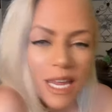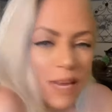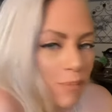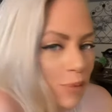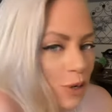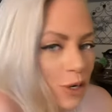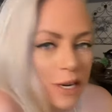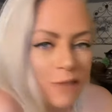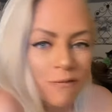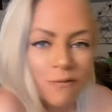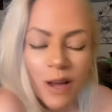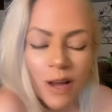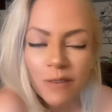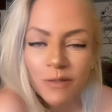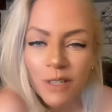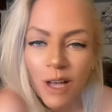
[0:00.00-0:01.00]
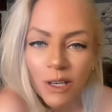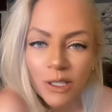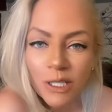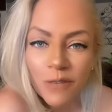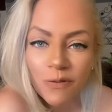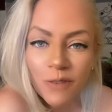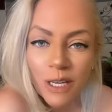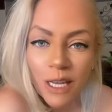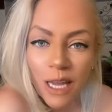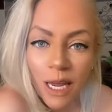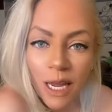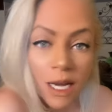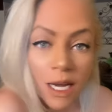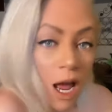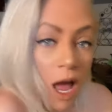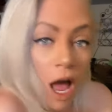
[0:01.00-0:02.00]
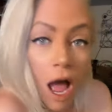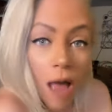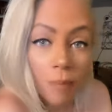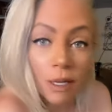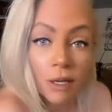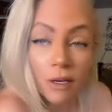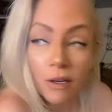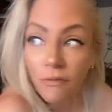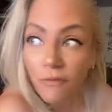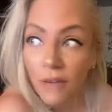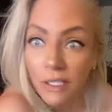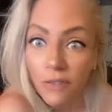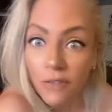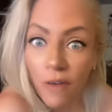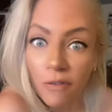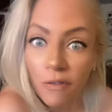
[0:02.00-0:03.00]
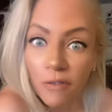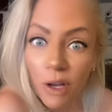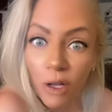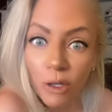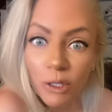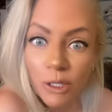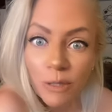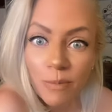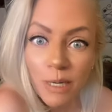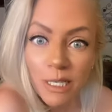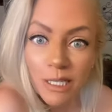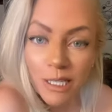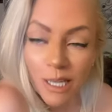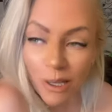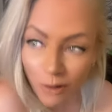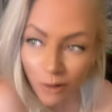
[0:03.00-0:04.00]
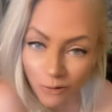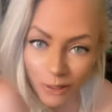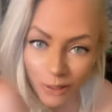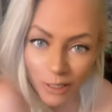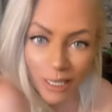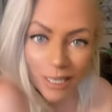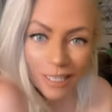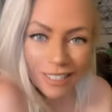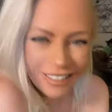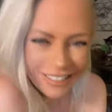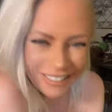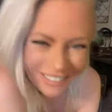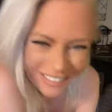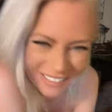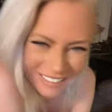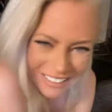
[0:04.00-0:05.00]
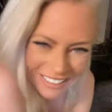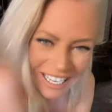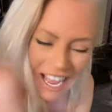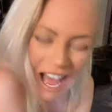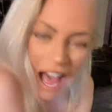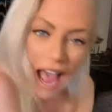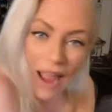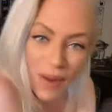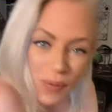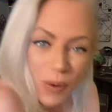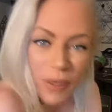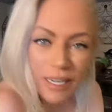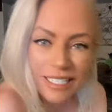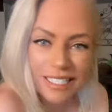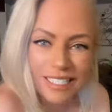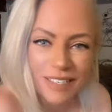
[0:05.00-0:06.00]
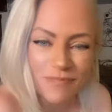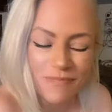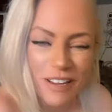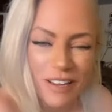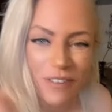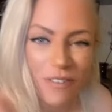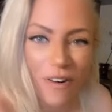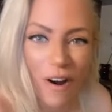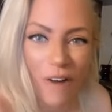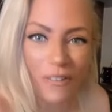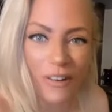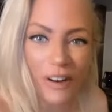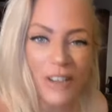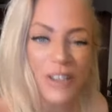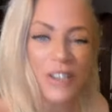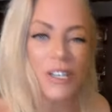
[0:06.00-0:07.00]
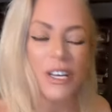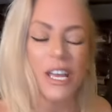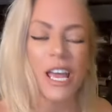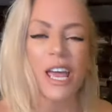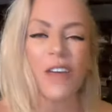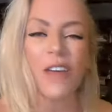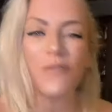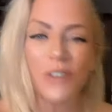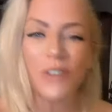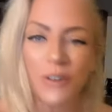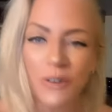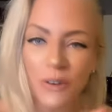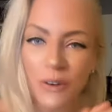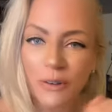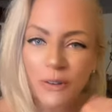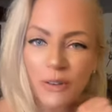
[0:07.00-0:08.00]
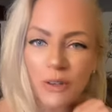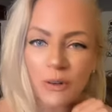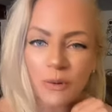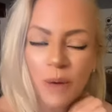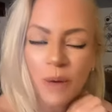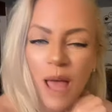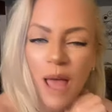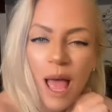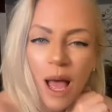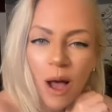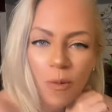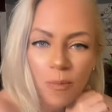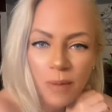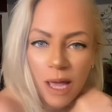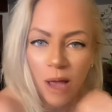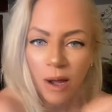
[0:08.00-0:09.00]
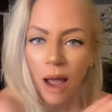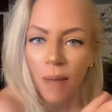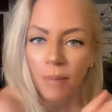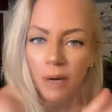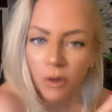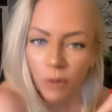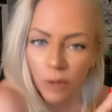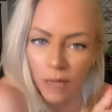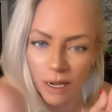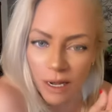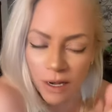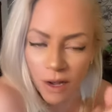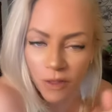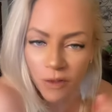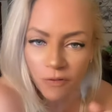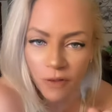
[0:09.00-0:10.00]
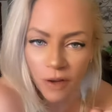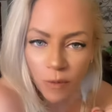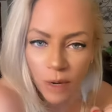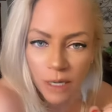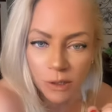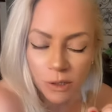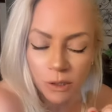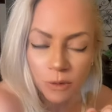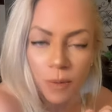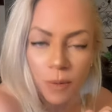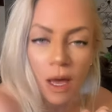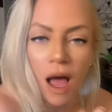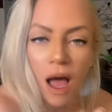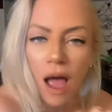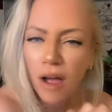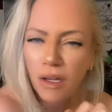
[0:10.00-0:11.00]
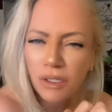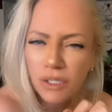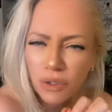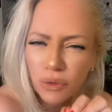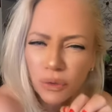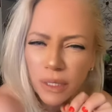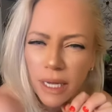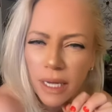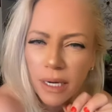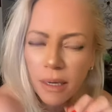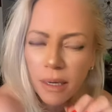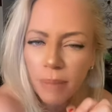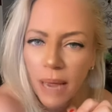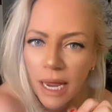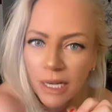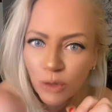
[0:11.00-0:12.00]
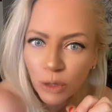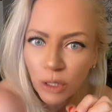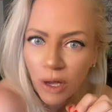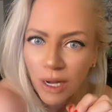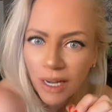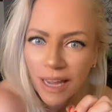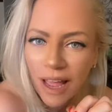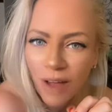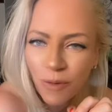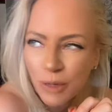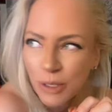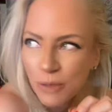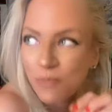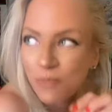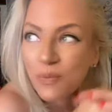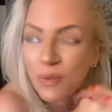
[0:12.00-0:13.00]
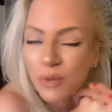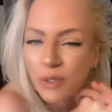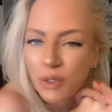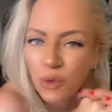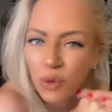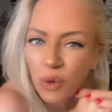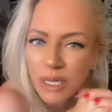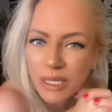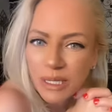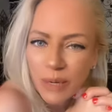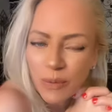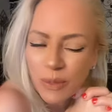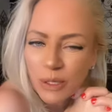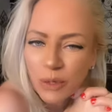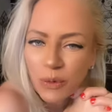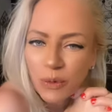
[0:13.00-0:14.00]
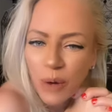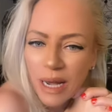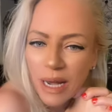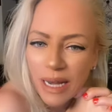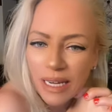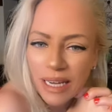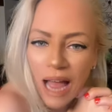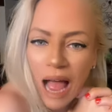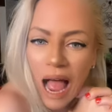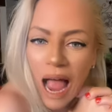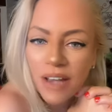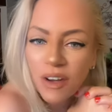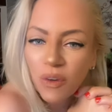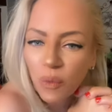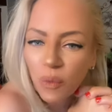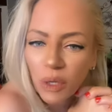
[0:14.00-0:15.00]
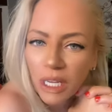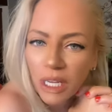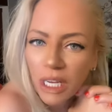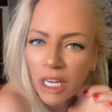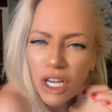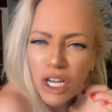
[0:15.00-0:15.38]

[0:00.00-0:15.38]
Put in $5 if you can. I'm going to invest $5 in myself. I want to see me grow. If you do too, help me out. I'm going to create another fundraiser. I also created a Patreon account, which Troy said was a great idea. I don't really